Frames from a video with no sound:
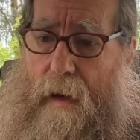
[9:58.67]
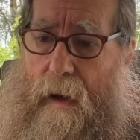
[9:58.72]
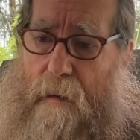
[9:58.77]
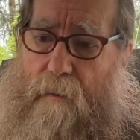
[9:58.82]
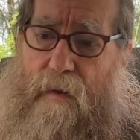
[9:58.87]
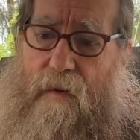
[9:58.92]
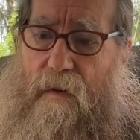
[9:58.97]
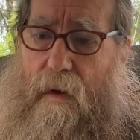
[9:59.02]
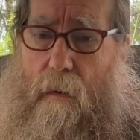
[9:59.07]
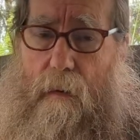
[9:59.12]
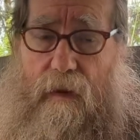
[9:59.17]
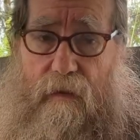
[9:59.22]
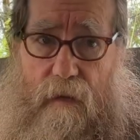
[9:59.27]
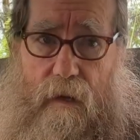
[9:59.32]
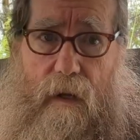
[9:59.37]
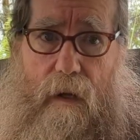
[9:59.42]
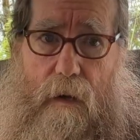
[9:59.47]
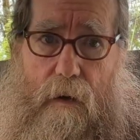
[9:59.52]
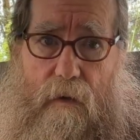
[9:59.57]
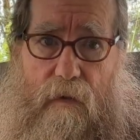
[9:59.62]
I was always
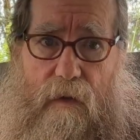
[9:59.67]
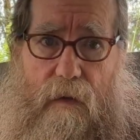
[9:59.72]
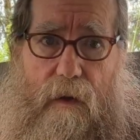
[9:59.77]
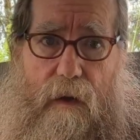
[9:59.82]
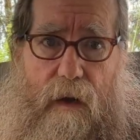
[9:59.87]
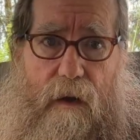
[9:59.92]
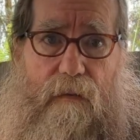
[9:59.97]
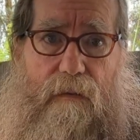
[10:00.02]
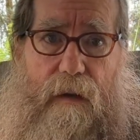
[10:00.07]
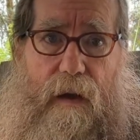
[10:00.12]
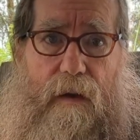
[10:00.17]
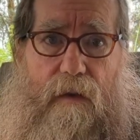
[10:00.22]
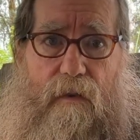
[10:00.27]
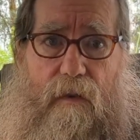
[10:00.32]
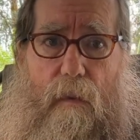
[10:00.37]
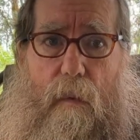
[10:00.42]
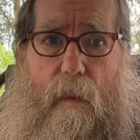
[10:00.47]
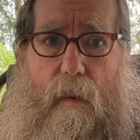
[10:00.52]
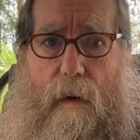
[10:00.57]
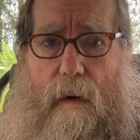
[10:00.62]
close enough as
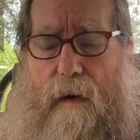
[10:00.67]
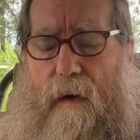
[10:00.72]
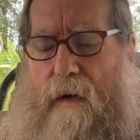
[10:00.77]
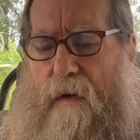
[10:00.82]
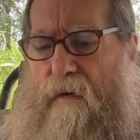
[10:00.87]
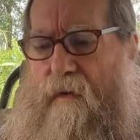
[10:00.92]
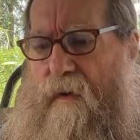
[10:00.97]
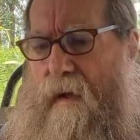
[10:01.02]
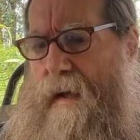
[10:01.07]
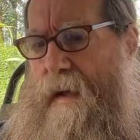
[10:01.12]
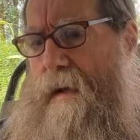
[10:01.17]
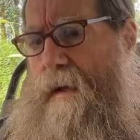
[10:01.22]
it was.